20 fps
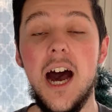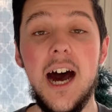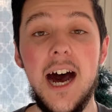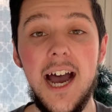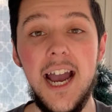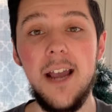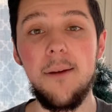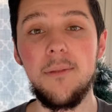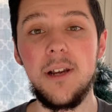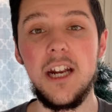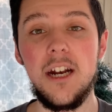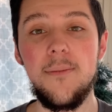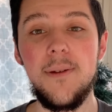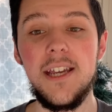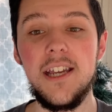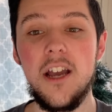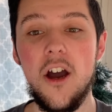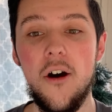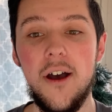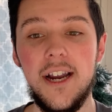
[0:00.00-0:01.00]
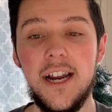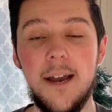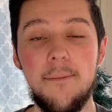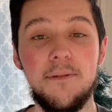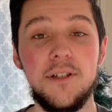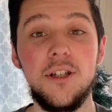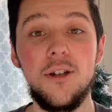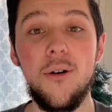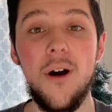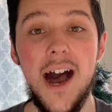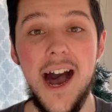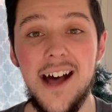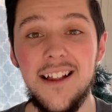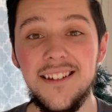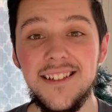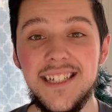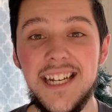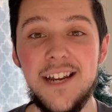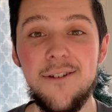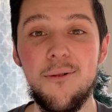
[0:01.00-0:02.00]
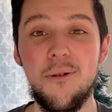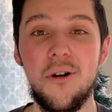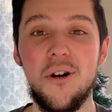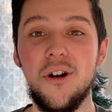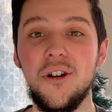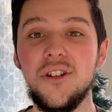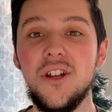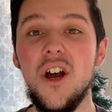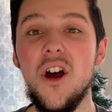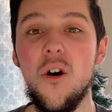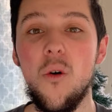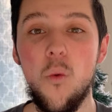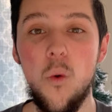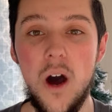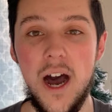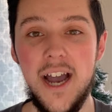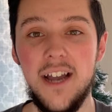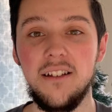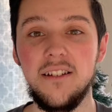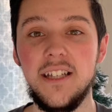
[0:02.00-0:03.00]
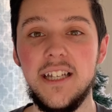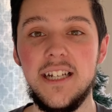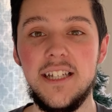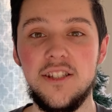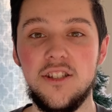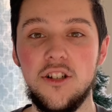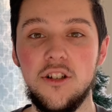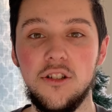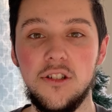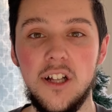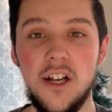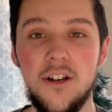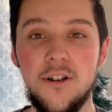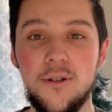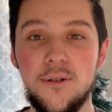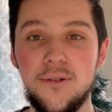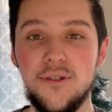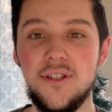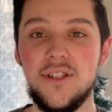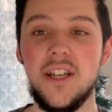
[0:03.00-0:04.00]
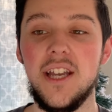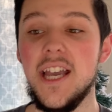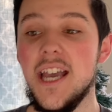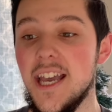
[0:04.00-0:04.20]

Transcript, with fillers: I'm gonna be going up to Holiday World while it is closed.